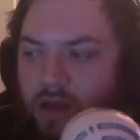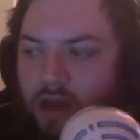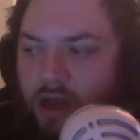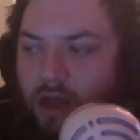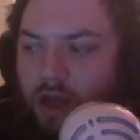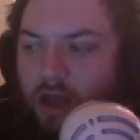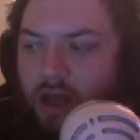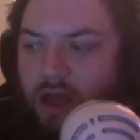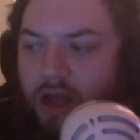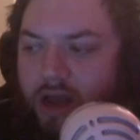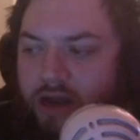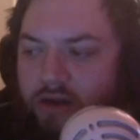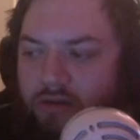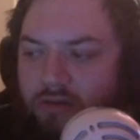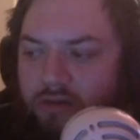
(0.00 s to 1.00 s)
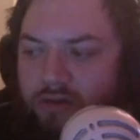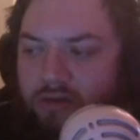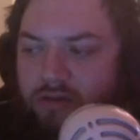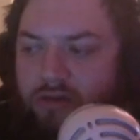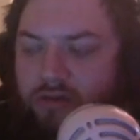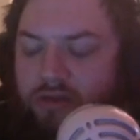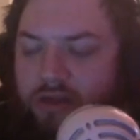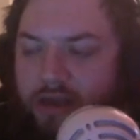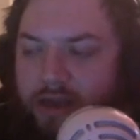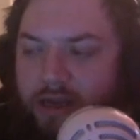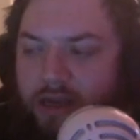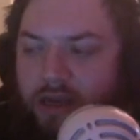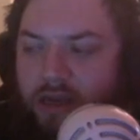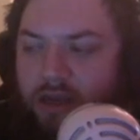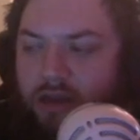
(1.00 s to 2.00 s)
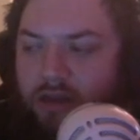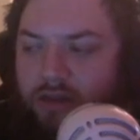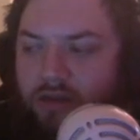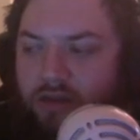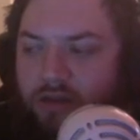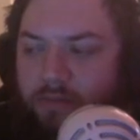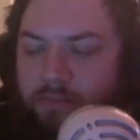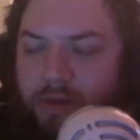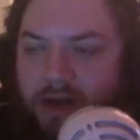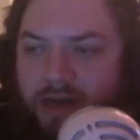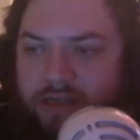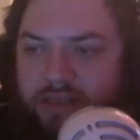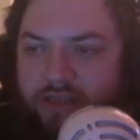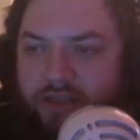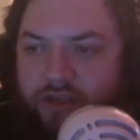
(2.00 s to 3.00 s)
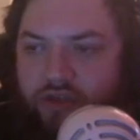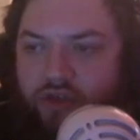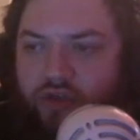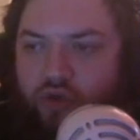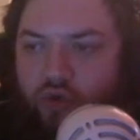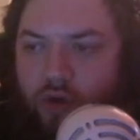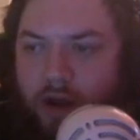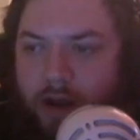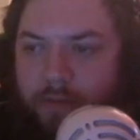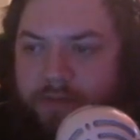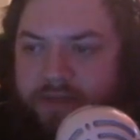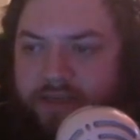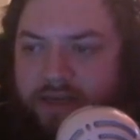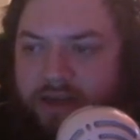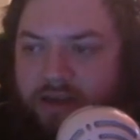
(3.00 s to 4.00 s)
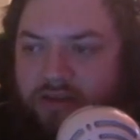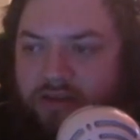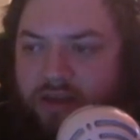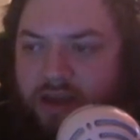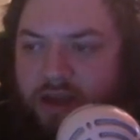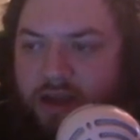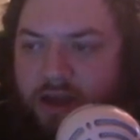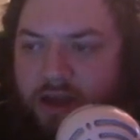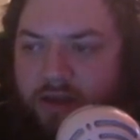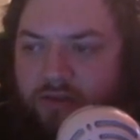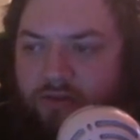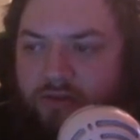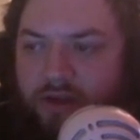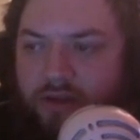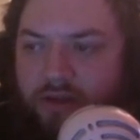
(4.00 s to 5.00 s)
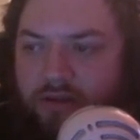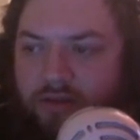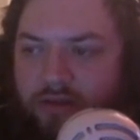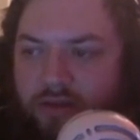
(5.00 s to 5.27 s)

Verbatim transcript: Uh, I don't think the boss drops anything other than